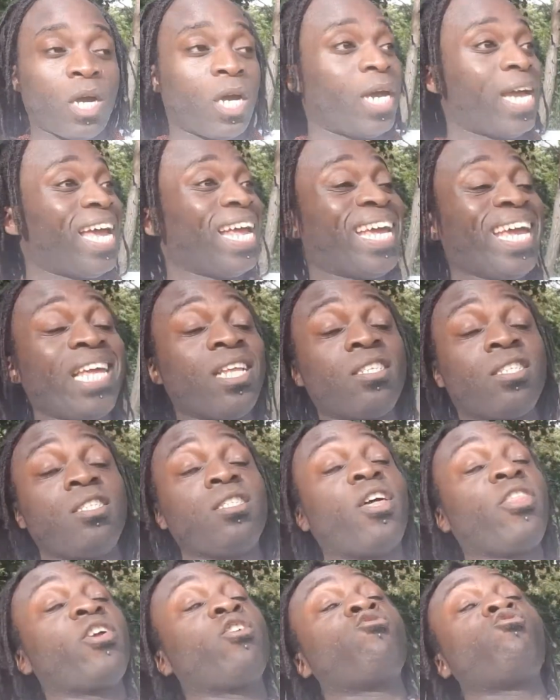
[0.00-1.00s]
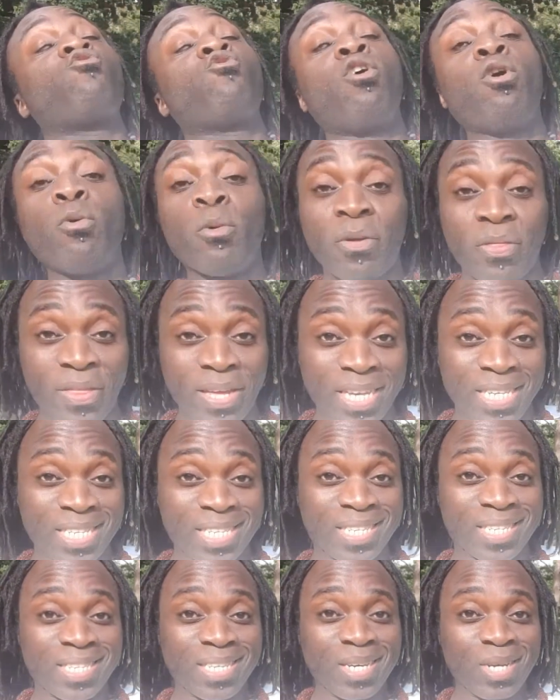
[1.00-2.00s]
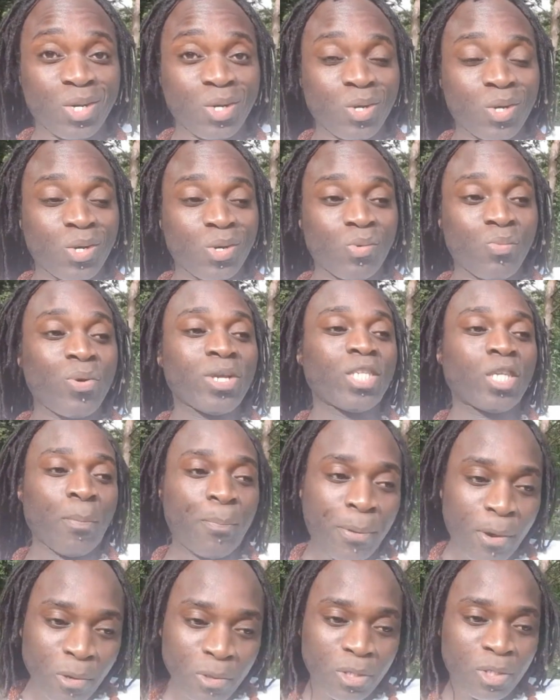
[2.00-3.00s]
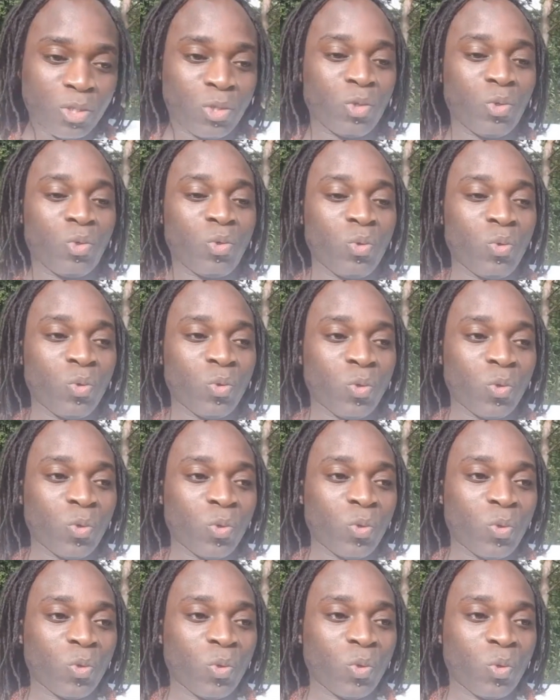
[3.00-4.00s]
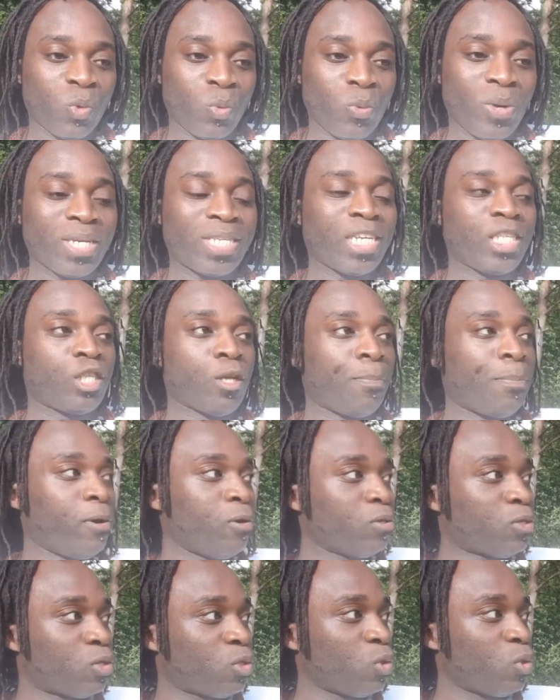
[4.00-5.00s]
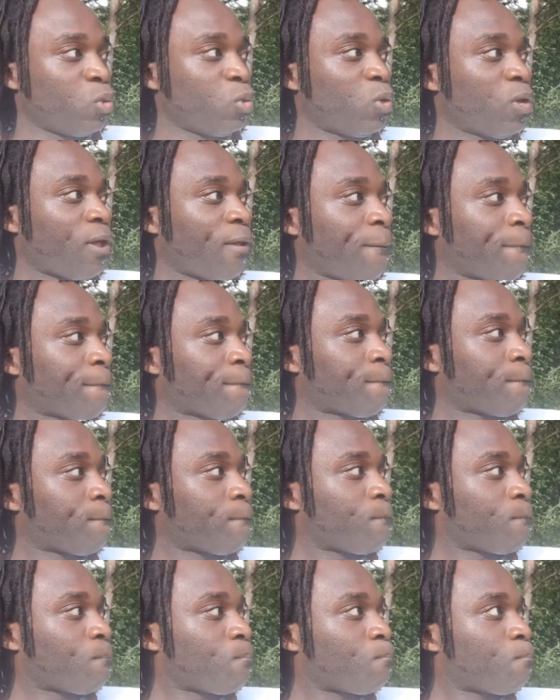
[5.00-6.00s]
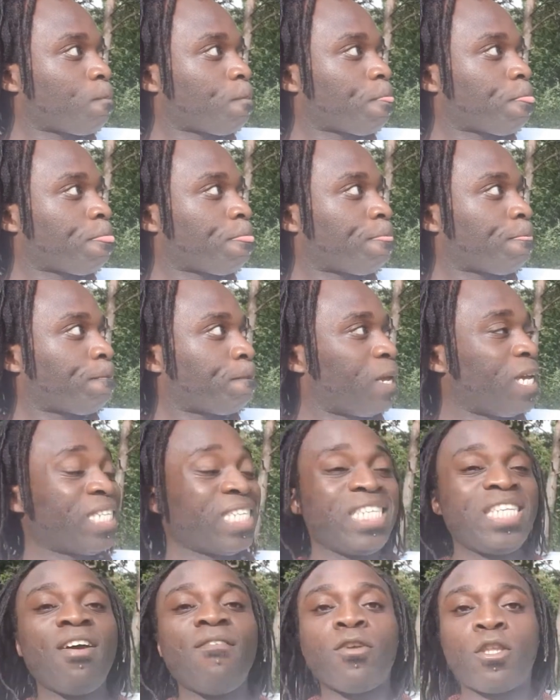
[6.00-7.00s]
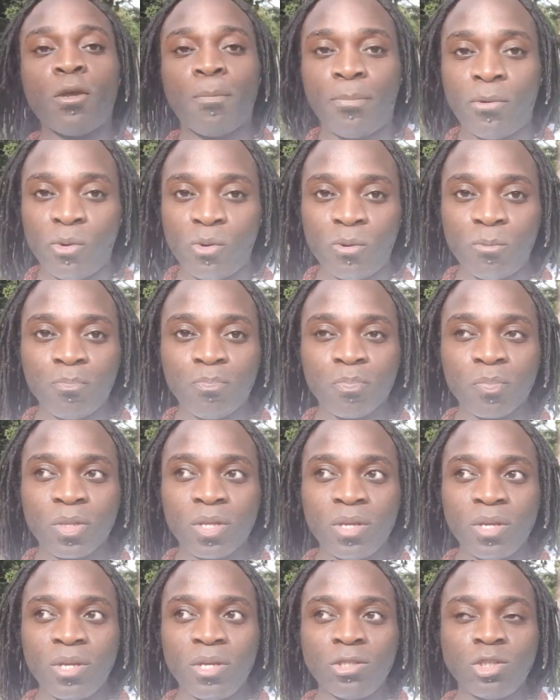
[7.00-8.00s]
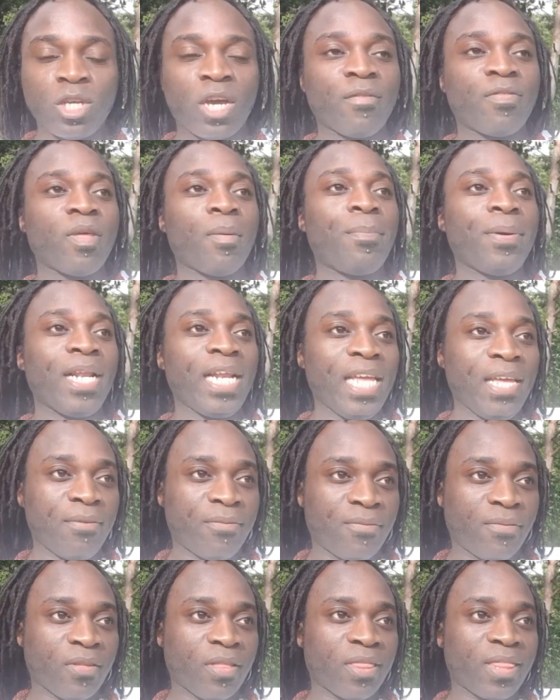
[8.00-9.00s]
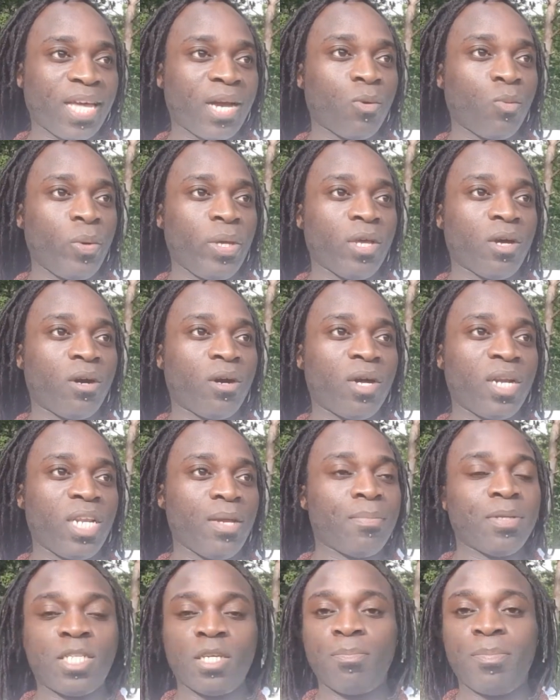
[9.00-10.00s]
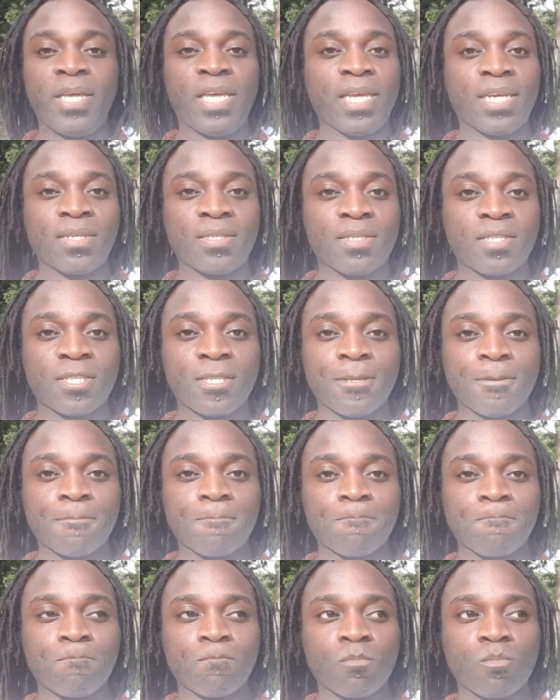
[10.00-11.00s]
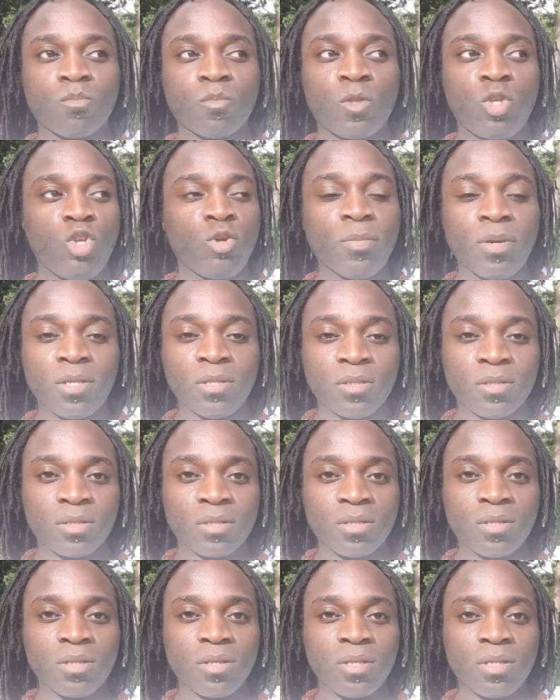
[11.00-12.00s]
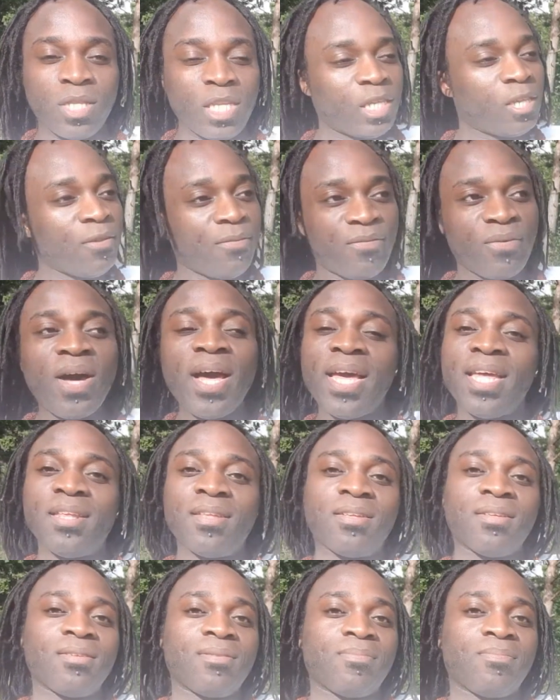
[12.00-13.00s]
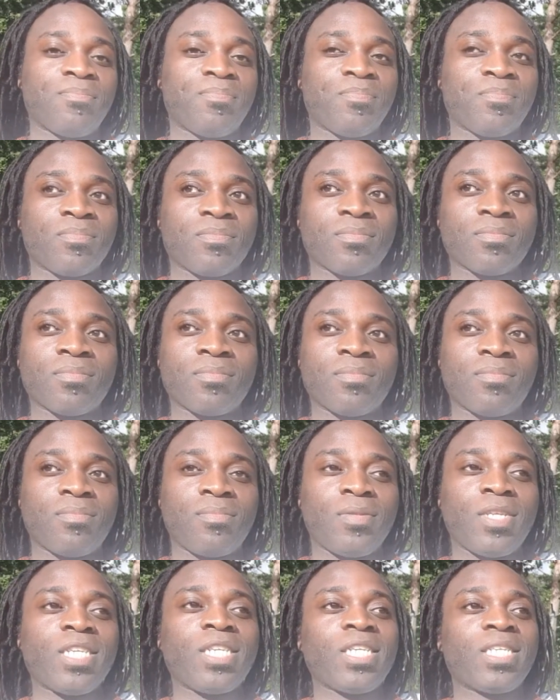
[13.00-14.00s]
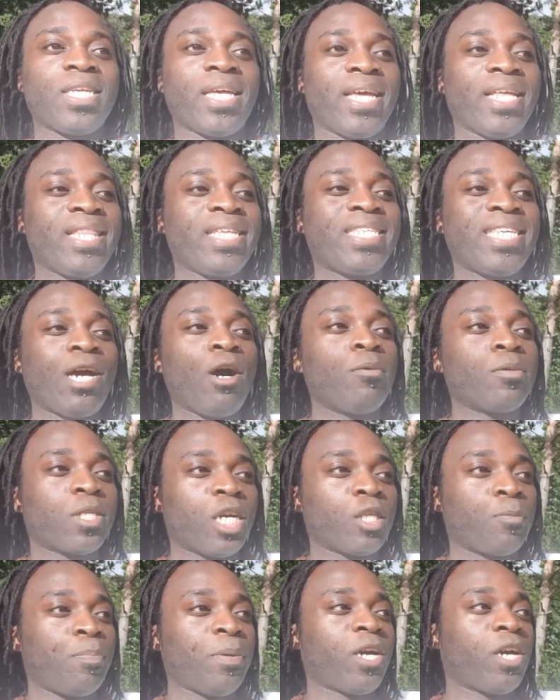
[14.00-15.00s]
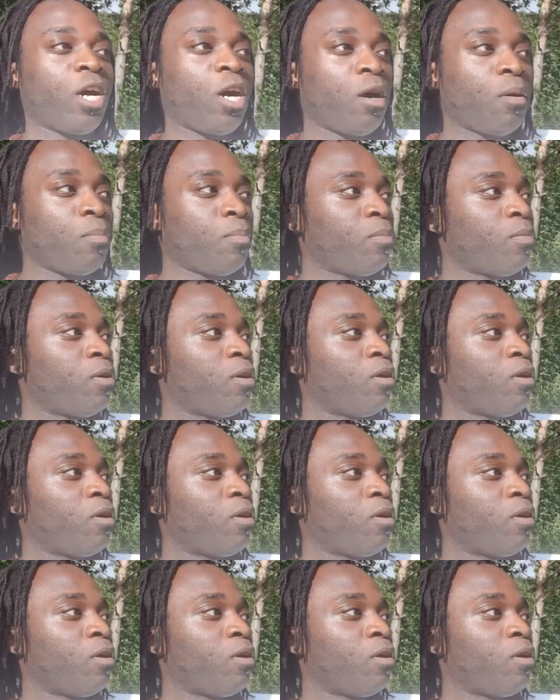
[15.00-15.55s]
Again, there's nothing wrong with this. We're supposed to, when I say supposed to, it's inevitable to have the belief that we are limited beings, humans. This is fine. This helps us become